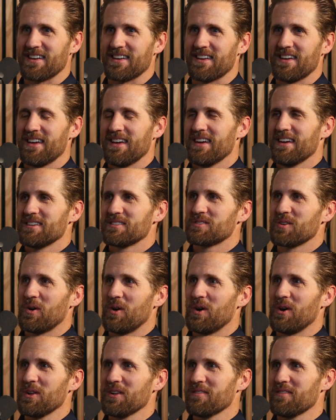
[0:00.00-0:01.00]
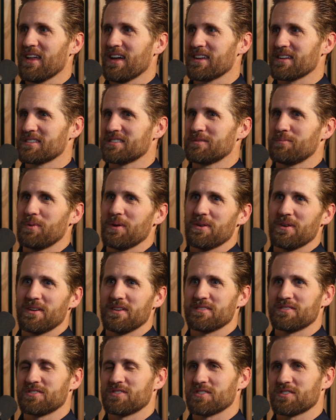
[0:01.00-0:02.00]
And so all of that
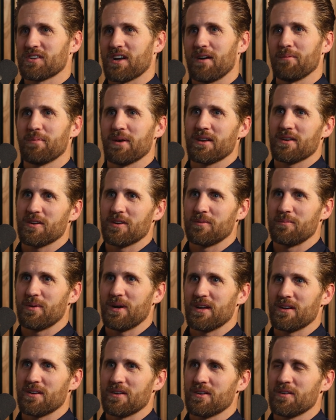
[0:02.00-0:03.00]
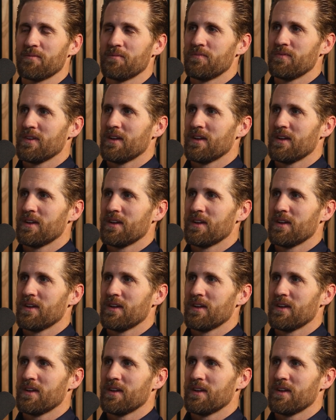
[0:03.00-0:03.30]
experience just got better and better.